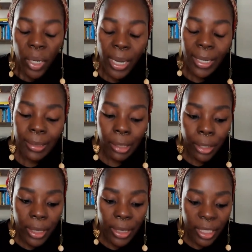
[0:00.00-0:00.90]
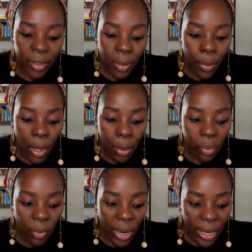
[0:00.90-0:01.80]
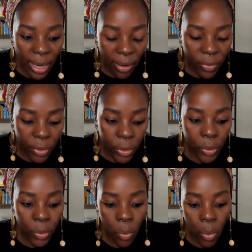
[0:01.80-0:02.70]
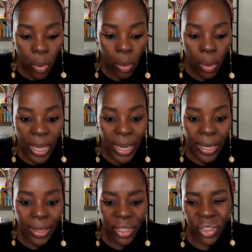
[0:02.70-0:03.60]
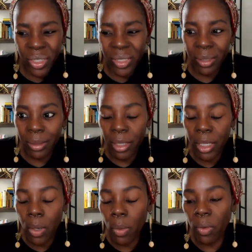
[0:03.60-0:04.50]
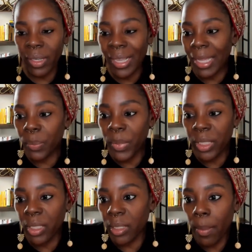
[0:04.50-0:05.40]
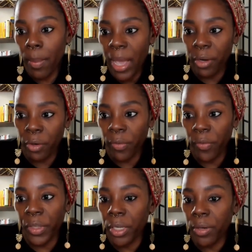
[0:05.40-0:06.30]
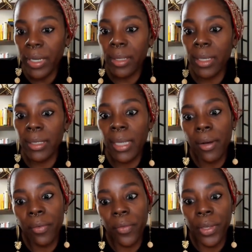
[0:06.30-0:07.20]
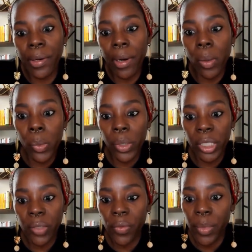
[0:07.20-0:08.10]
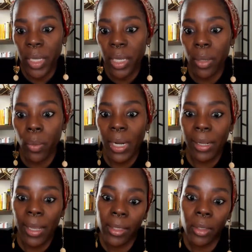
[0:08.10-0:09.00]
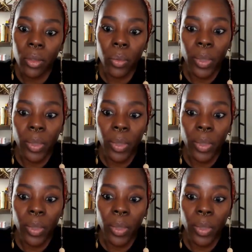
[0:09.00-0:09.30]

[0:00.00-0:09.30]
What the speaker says: But I started Kizkopop right after school, and it's just, it has been just a matter of figuring things out, figure out what works for me, what I like to